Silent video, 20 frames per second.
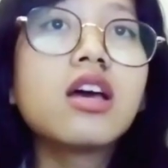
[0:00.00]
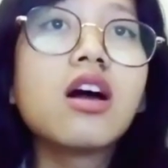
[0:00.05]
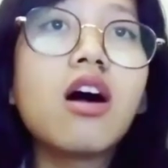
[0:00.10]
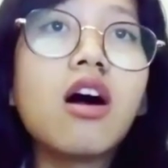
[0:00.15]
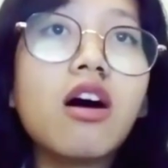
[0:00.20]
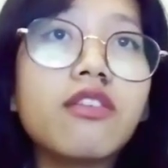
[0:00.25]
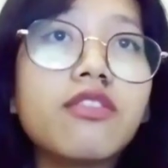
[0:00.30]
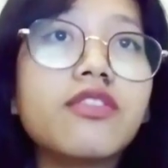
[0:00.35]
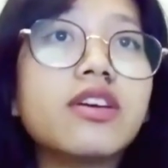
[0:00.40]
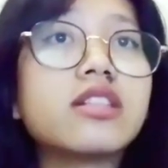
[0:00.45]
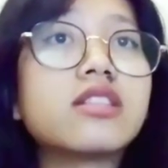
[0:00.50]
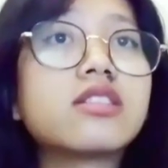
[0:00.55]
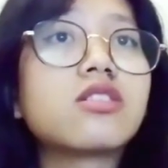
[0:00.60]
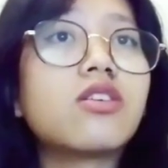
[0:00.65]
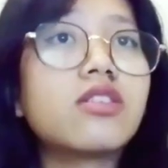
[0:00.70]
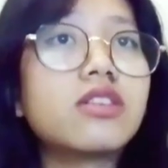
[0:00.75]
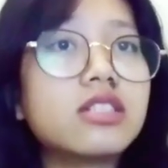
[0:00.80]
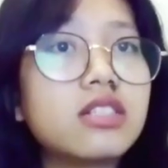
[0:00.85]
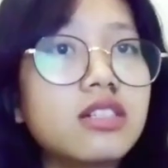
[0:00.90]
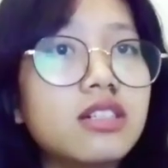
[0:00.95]
of
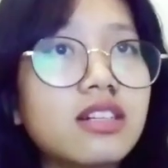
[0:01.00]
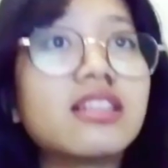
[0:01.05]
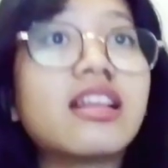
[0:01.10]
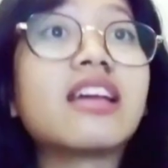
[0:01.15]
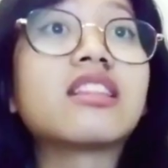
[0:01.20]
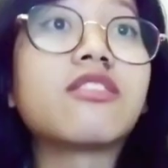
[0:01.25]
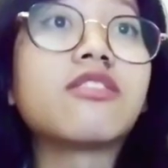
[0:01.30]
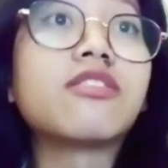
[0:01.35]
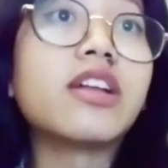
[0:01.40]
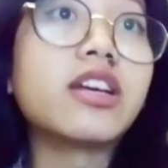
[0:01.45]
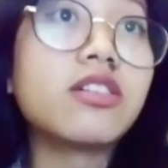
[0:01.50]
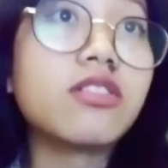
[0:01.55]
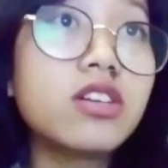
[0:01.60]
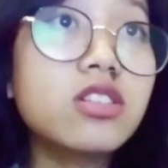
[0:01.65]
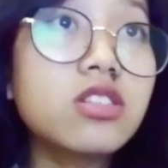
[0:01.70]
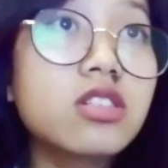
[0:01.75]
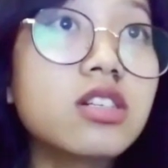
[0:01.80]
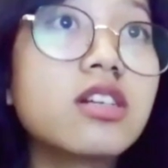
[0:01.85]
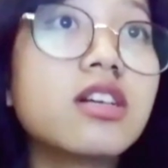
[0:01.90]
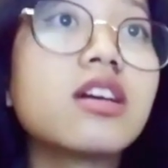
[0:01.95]
its original native
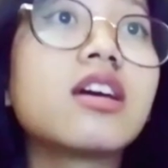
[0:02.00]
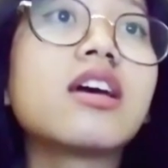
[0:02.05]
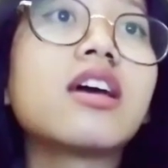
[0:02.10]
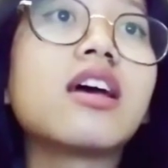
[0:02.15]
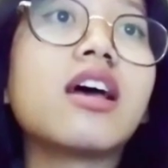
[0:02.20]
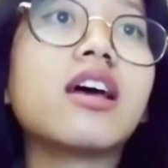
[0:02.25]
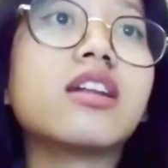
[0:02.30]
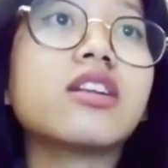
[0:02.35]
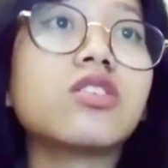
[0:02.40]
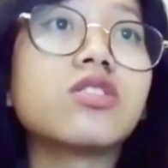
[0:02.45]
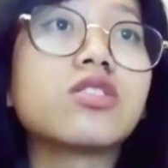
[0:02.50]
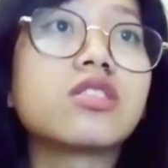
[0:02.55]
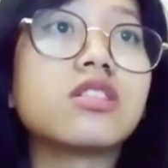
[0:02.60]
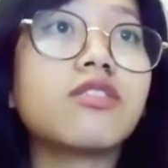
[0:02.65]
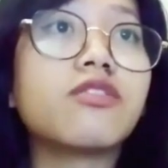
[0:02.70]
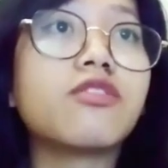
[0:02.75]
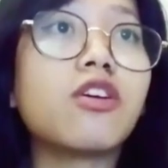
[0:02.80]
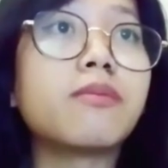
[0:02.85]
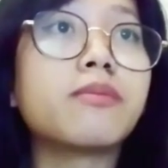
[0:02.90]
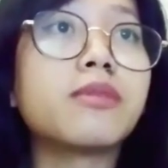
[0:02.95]
language and use
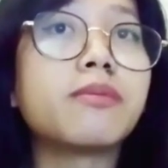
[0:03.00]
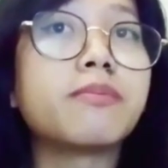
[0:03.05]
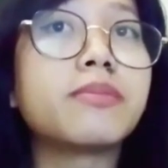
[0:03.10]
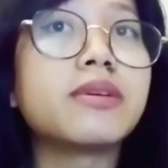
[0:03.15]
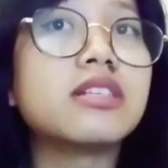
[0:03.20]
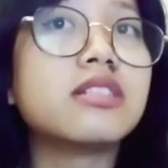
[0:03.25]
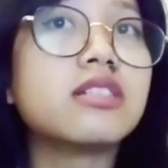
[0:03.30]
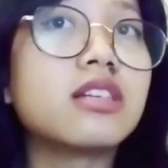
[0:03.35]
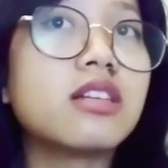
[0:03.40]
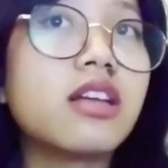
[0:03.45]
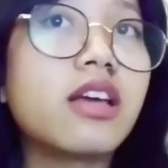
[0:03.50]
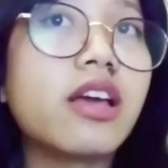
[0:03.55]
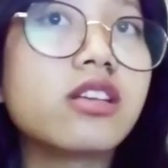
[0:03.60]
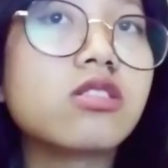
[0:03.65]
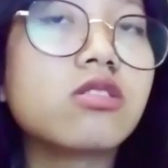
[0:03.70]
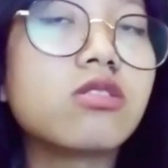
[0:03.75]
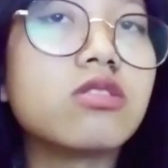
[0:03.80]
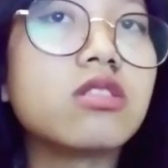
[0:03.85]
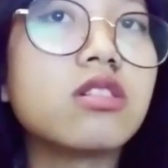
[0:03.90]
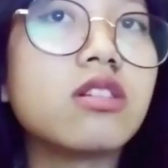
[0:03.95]
the former Pidgin
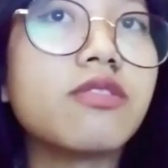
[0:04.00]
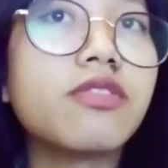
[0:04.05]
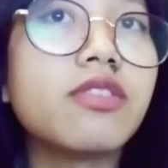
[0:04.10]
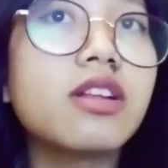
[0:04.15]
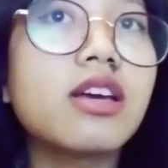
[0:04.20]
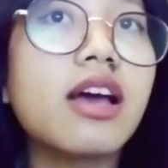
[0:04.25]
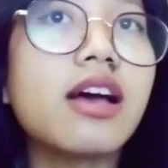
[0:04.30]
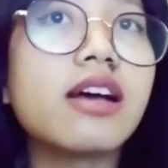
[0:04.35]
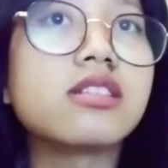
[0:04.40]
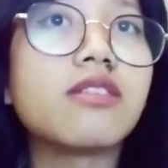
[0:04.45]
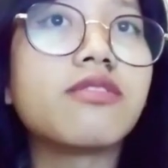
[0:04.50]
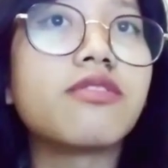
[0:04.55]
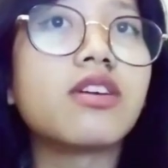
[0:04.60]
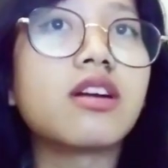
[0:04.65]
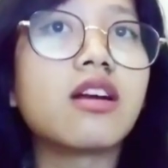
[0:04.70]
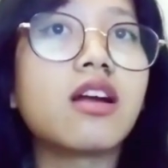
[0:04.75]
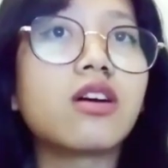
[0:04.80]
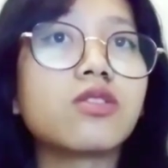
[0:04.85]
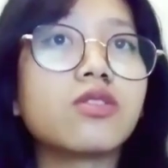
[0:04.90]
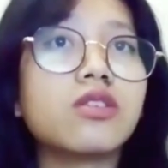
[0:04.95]
exclusively as a
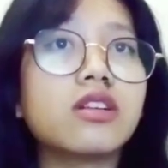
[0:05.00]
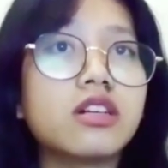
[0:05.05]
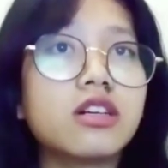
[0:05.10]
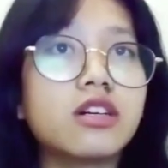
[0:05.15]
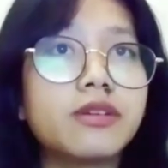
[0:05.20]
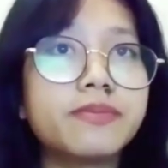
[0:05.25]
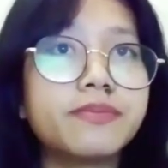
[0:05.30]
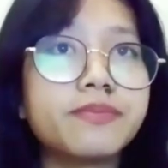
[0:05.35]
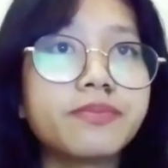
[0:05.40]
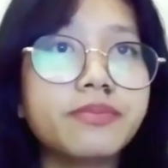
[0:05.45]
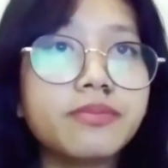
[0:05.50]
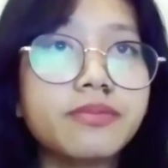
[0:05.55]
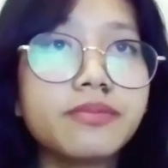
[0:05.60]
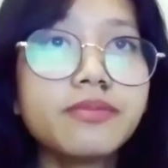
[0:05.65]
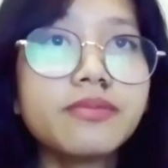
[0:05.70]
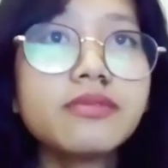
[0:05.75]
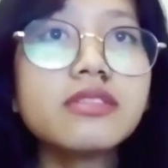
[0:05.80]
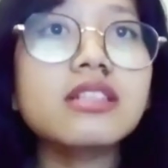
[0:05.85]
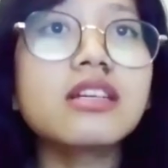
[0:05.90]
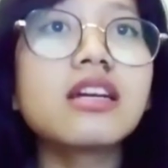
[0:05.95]
vernacular.
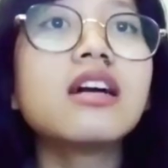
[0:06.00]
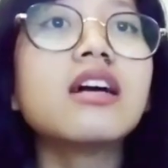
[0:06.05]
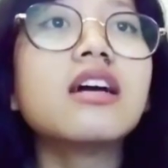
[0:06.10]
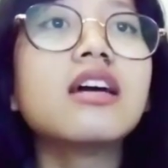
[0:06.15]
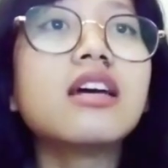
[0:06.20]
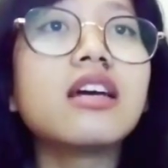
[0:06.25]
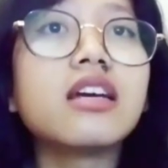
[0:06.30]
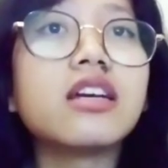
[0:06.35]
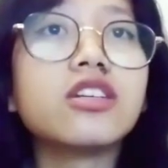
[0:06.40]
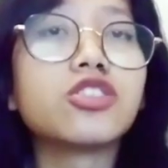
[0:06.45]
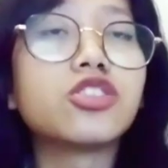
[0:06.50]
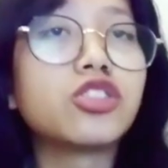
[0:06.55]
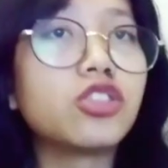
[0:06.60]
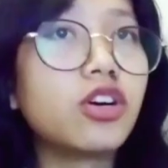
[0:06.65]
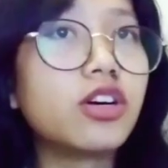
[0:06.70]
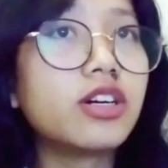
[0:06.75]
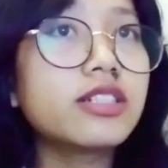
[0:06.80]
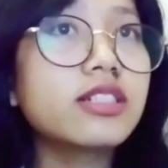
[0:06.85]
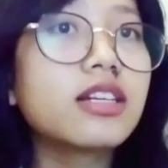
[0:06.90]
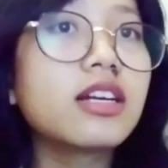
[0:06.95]
In
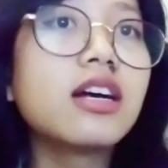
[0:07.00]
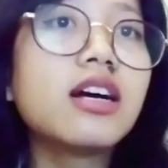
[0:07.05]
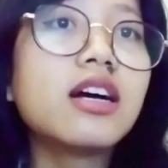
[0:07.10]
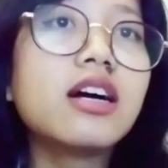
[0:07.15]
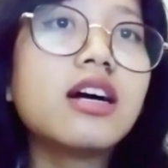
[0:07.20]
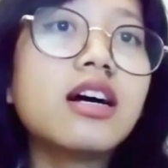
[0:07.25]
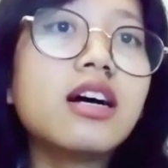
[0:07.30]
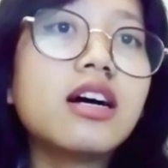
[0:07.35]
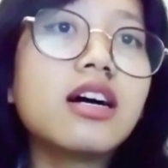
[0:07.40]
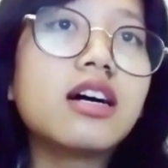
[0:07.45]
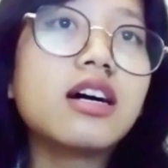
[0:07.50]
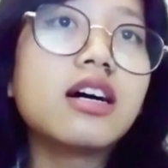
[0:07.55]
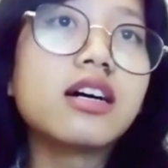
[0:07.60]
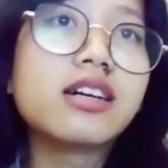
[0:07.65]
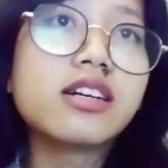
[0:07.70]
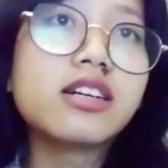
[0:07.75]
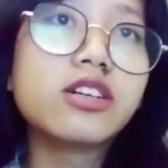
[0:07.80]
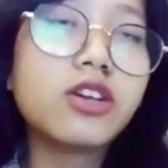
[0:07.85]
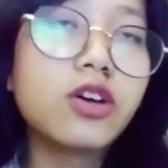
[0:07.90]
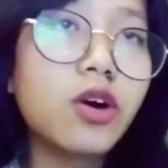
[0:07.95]
short,
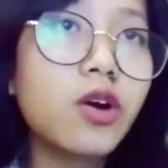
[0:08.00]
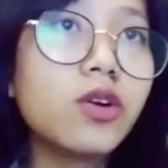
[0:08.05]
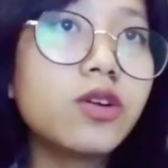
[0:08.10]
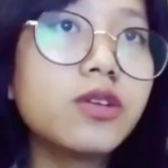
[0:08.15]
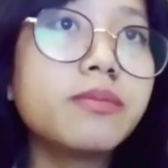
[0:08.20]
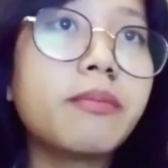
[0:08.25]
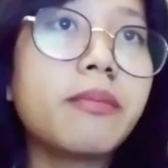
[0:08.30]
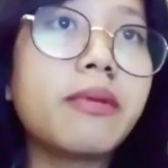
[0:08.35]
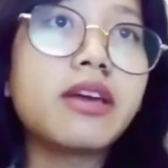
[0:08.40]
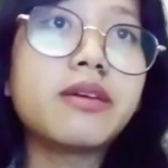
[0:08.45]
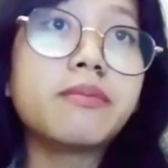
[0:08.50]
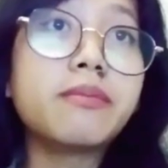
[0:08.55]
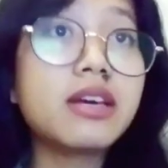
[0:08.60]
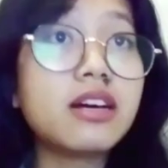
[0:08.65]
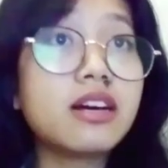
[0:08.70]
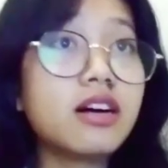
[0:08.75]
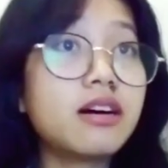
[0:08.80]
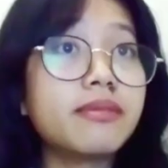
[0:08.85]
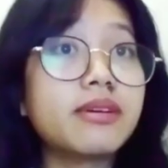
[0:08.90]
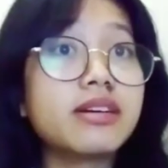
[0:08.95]
a Creole may
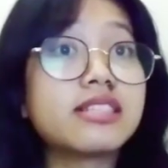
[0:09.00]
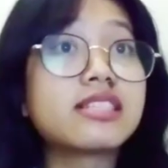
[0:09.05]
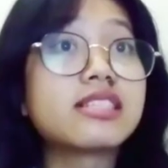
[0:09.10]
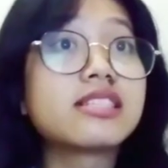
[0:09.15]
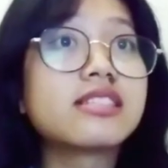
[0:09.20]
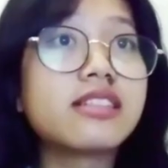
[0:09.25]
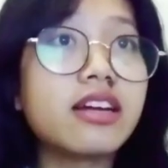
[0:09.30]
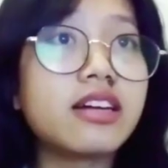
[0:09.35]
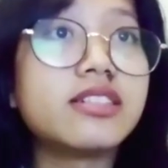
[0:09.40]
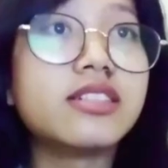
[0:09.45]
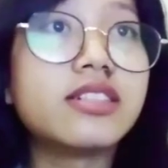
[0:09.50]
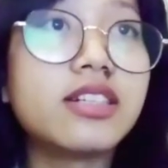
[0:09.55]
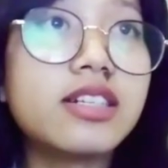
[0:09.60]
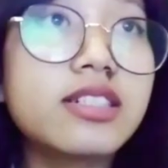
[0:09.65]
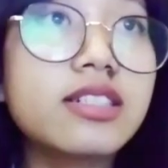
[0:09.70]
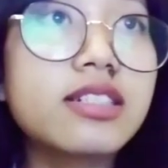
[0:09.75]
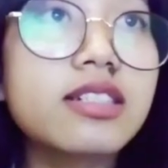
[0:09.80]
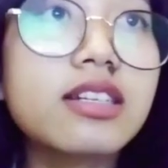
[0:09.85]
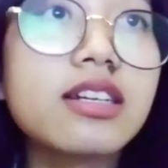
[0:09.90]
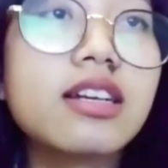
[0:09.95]
become a
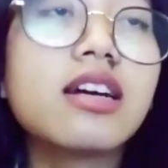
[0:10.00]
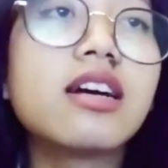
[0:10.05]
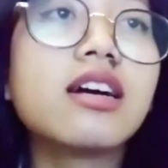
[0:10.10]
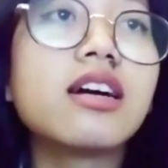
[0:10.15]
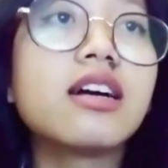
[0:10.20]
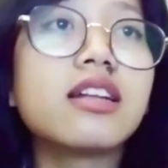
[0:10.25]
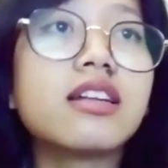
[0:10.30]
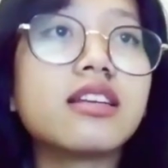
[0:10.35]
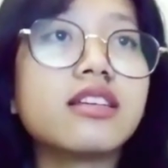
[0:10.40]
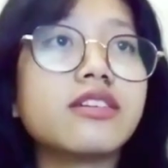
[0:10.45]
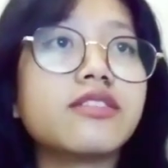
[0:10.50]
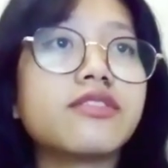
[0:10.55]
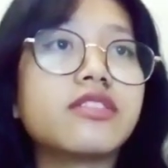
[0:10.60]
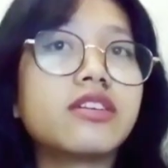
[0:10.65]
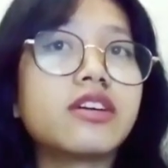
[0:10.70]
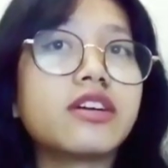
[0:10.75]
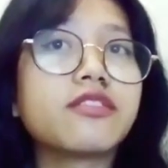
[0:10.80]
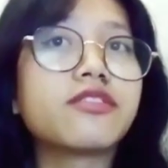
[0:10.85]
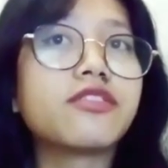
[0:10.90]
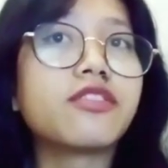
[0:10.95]
standard,
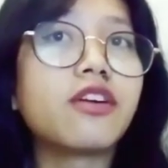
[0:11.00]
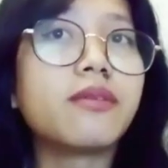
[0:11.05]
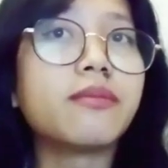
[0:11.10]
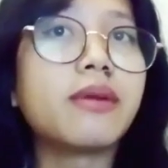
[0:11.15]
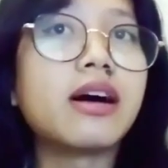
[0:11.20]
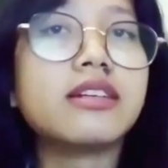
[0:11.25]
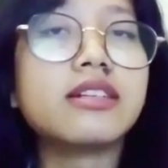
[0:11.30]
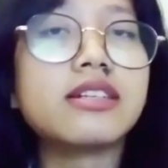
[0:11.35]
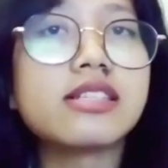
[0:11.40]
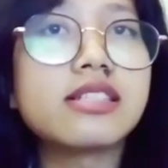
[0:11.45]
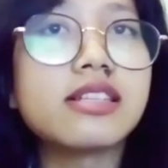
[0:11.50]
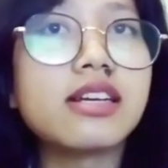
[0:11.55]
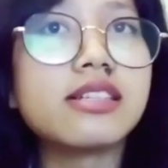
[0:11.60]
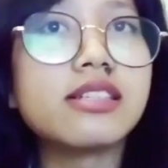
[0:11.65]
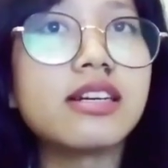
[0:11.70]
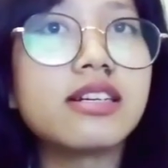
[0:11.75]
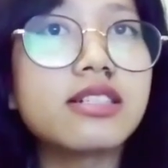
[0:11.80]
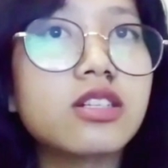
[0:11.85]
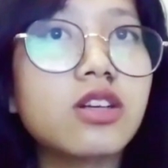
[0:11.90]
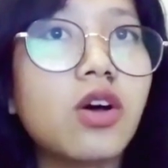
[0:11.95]
differing from other
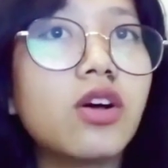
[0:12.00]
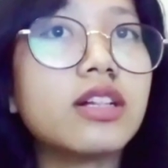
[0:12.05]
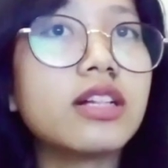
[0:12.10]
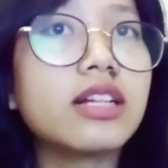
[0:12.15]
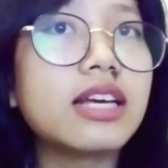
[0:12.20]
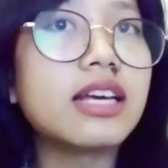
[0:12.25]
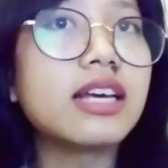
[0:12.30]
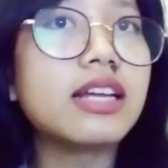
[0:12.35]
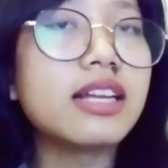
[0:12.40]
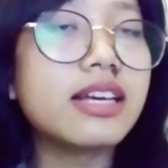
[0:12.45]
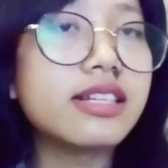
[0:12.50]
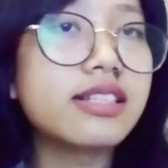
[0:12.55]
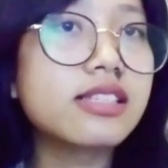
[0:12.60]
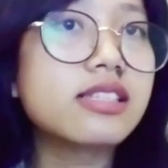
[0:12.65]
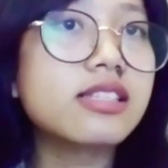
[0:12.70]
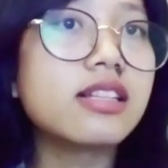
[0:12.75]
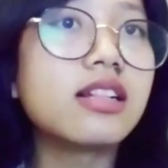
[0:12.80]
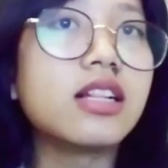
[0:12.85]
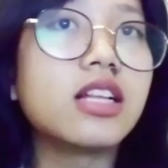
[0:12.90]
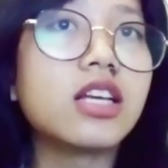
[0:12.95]
standards only in
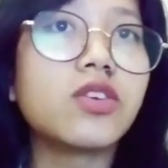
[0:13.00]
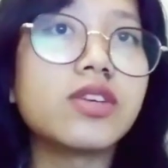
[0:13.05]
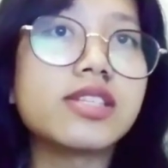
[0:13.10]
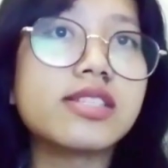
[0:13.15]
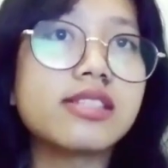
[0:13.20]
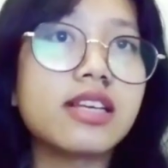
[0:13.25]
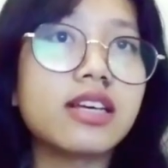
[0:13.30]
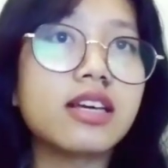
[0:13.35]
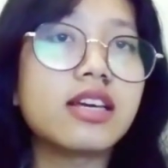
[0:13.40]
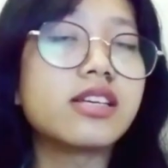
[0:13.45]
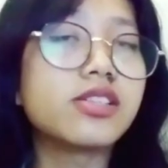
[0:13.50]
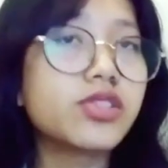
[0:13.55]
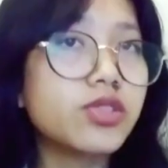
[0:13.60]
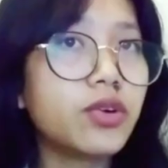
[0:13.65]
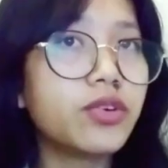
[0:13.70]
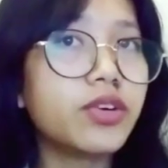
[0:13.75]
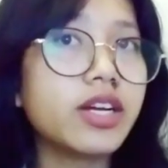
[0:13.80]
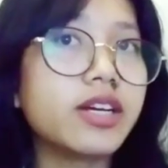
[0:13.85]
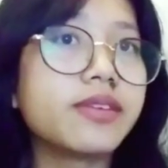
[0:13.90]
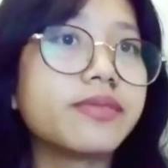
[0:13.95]
its linguistic
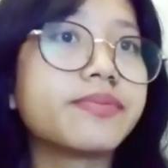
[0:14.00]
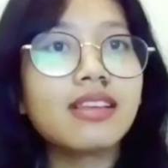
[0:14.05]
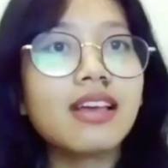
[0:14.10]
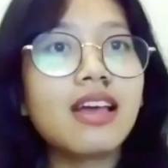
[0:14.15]
history.